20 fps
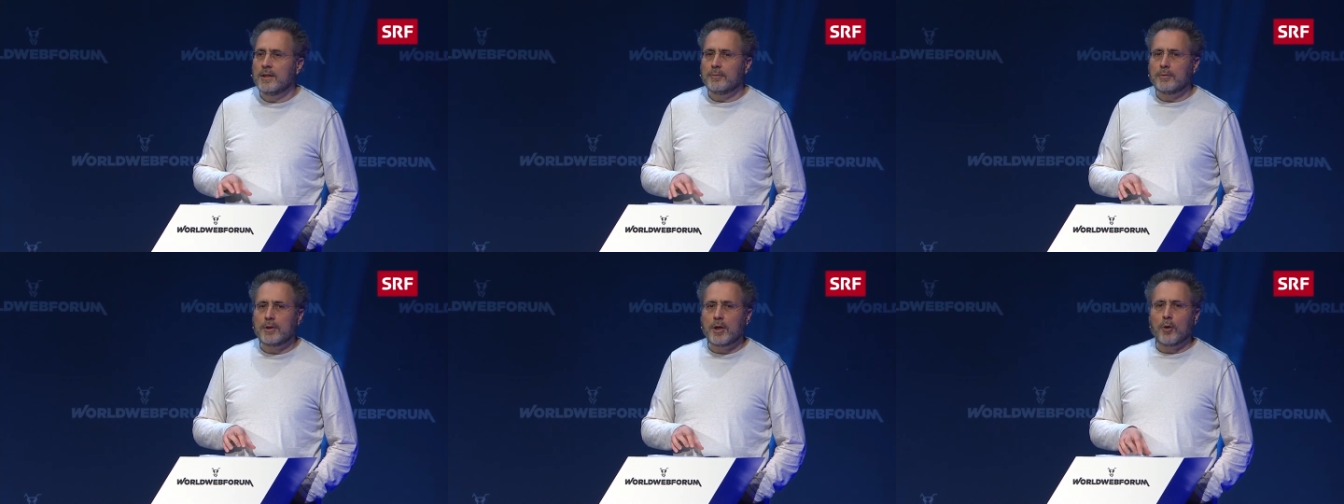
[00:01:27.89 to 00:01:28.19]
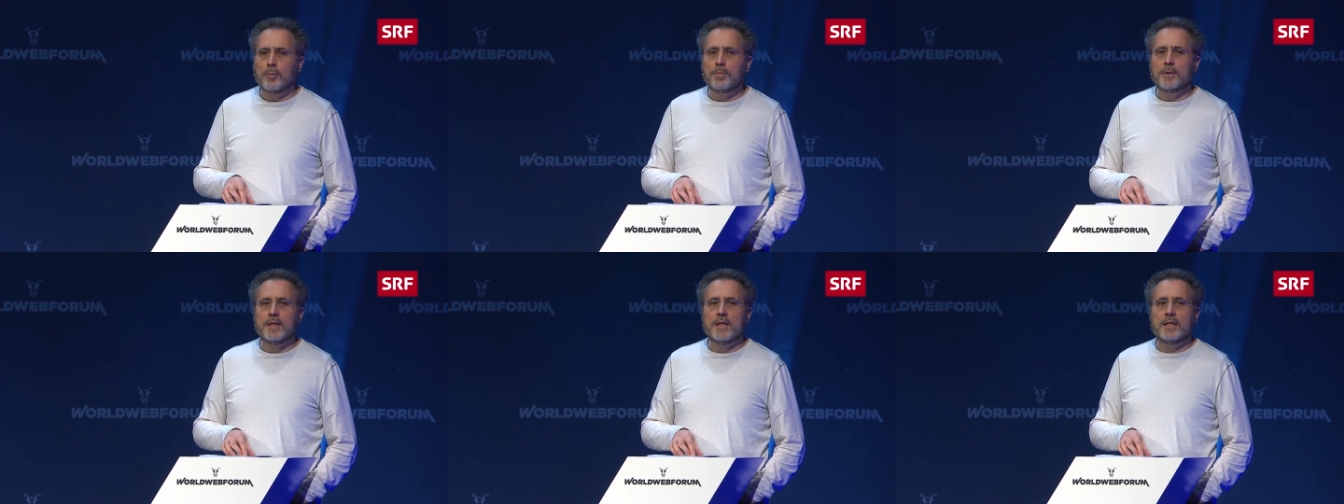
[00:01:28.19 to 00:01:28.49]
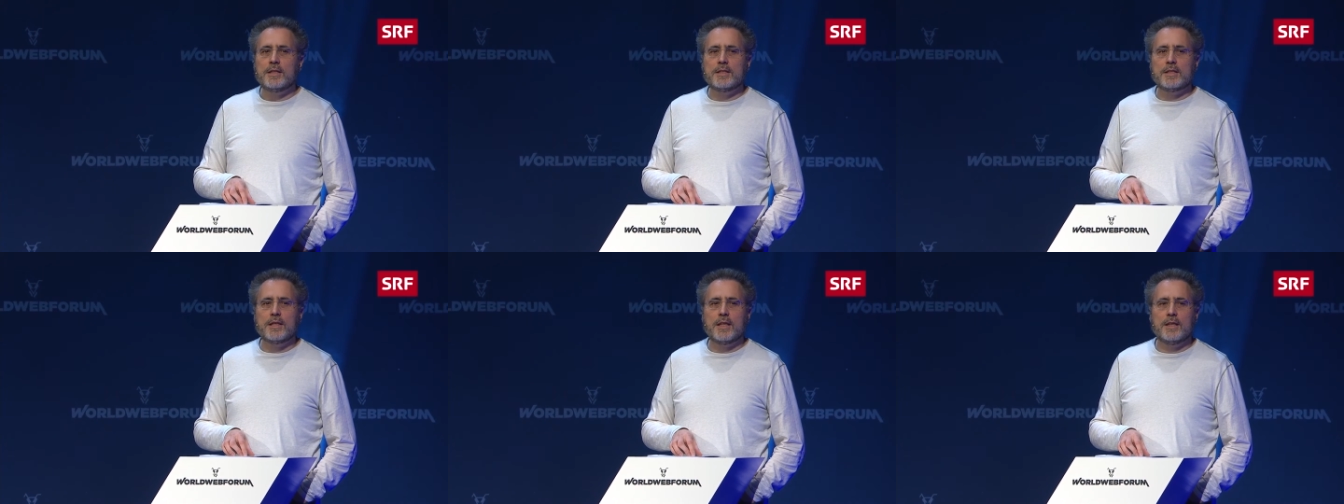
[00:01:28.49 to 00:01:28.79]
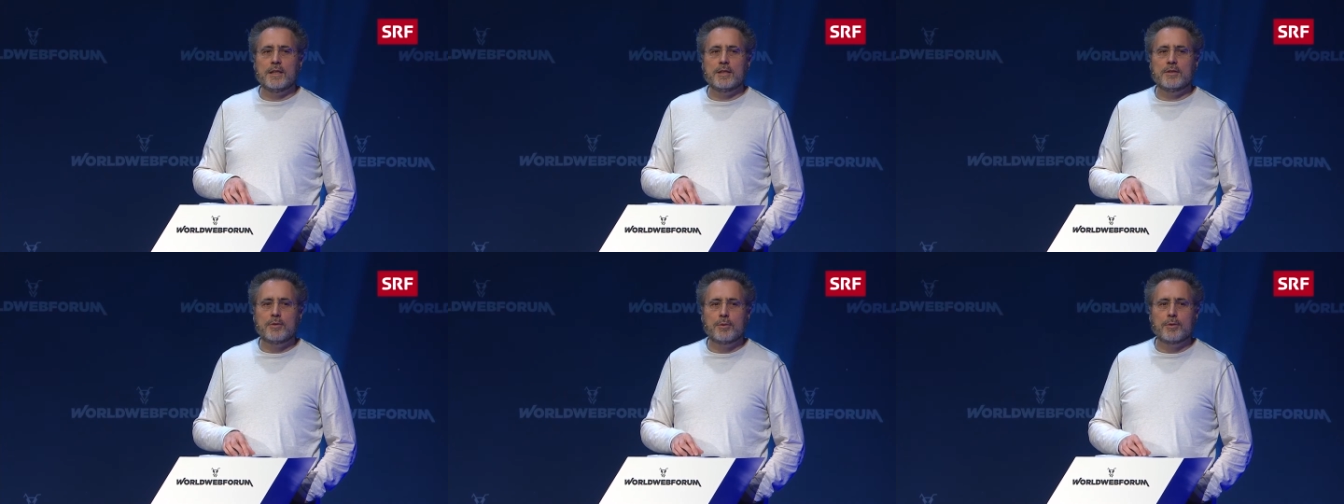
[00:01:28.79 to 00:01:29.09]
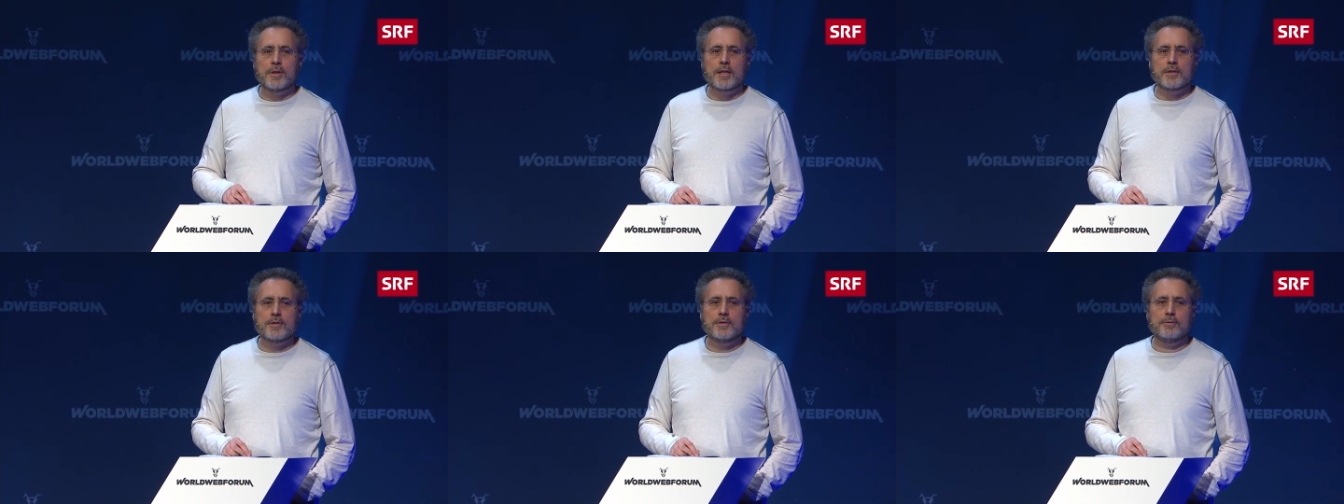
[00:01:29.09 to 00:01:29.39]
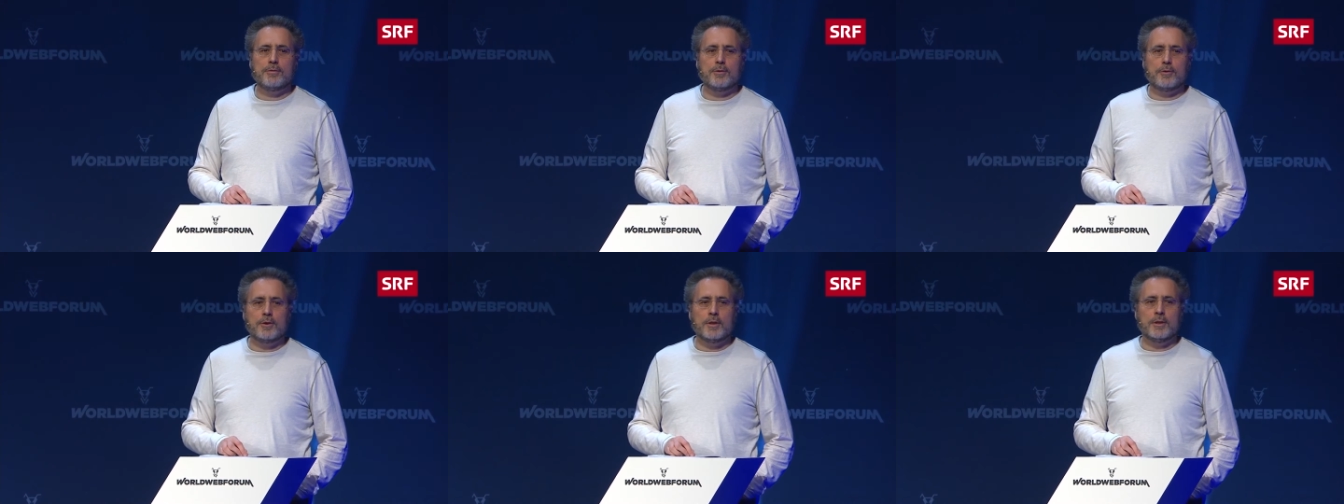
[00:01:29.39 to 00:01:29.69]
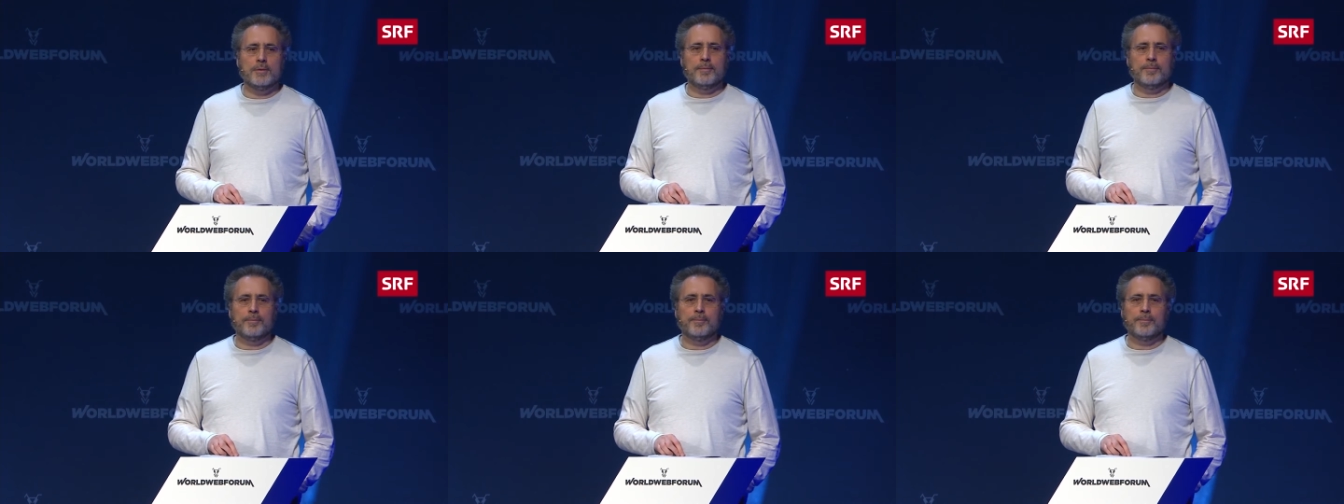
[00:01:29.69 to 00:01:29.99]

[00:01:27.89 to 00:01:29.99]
We opened it in 2004,